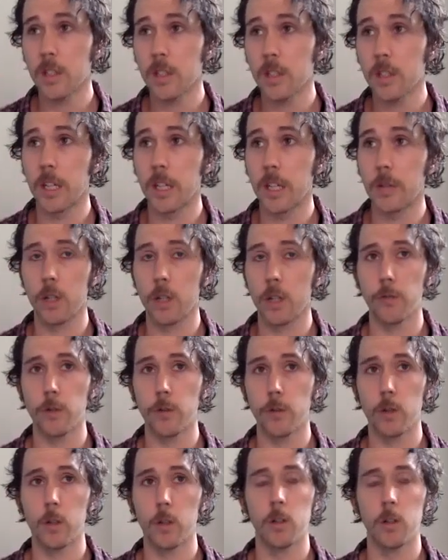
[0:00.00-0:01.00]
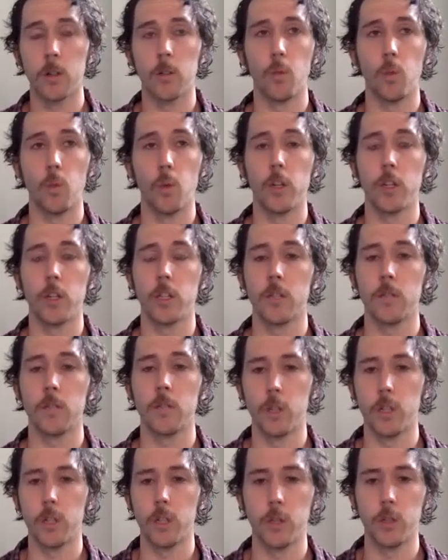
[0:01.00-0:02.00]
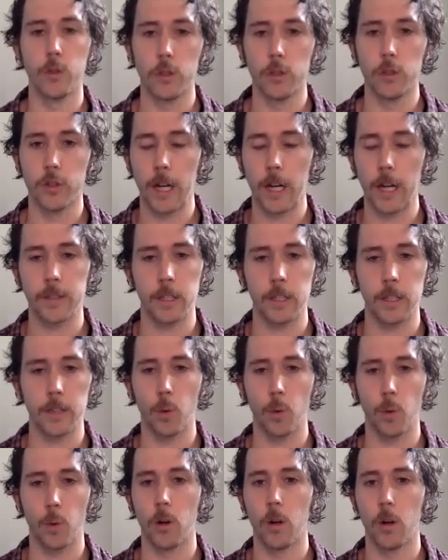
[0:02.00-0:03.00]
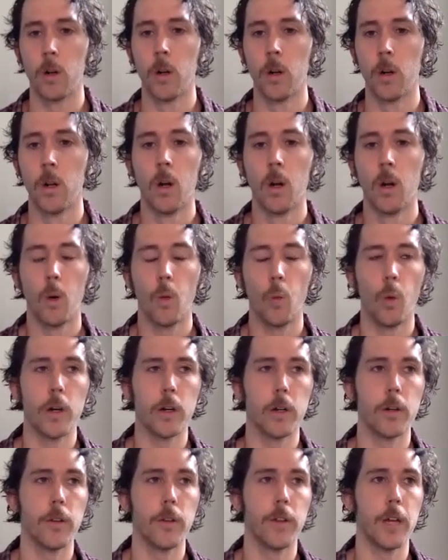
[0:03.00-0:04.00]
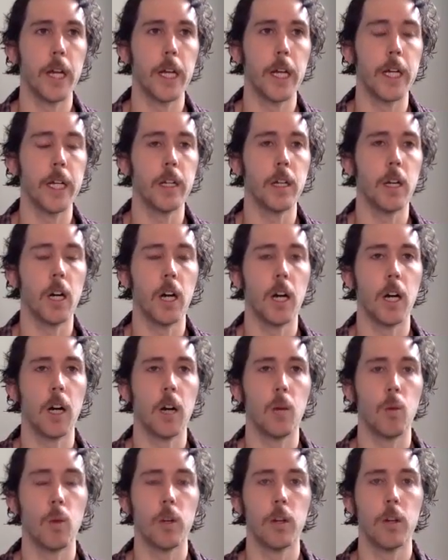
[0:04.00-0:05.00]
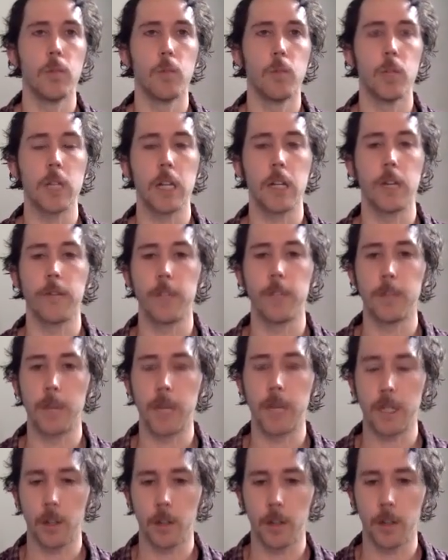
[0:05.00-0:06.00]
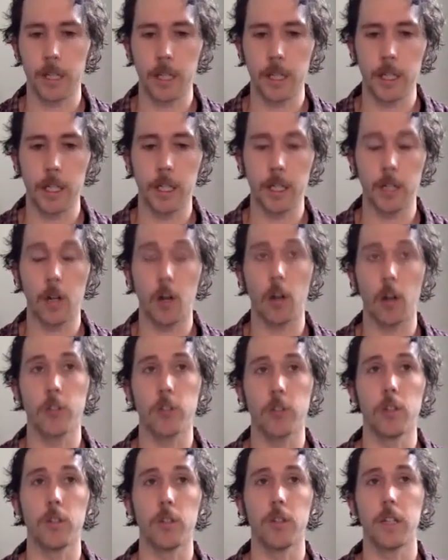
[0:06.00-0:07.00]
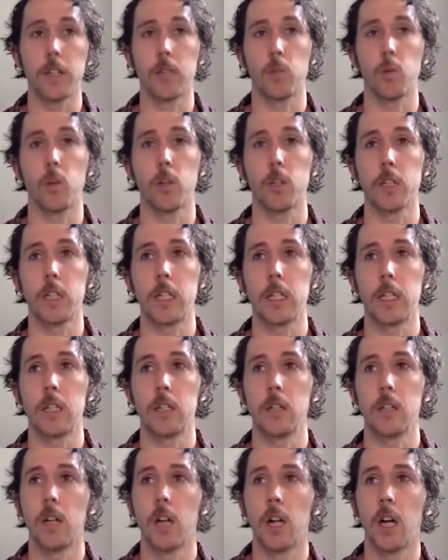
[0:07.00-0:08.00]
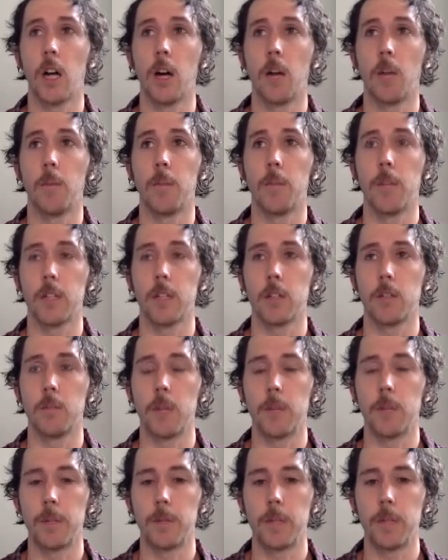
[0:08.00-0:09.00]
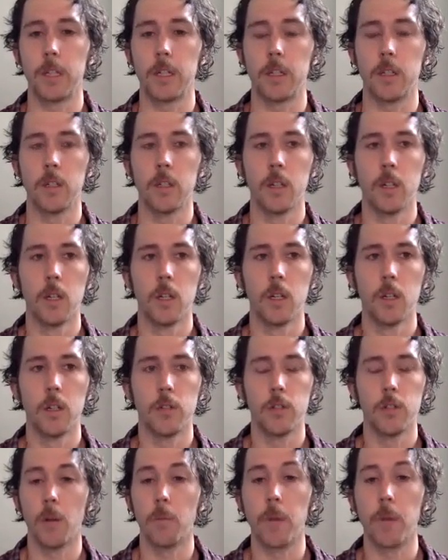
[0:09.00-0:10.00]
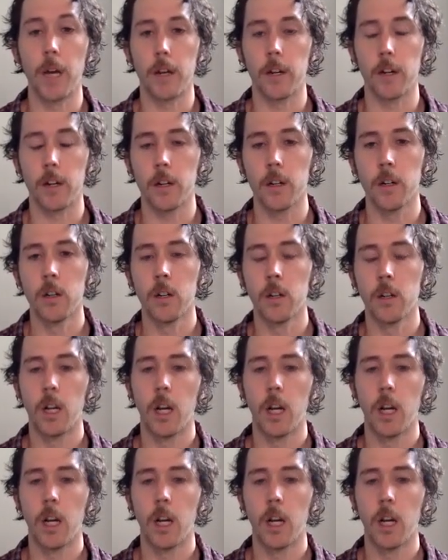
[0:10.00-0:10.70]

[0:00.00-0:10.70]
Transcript: they look for what are users asking for, what are they what kind of feedback are they getting, are certain things working that could maybe be done better,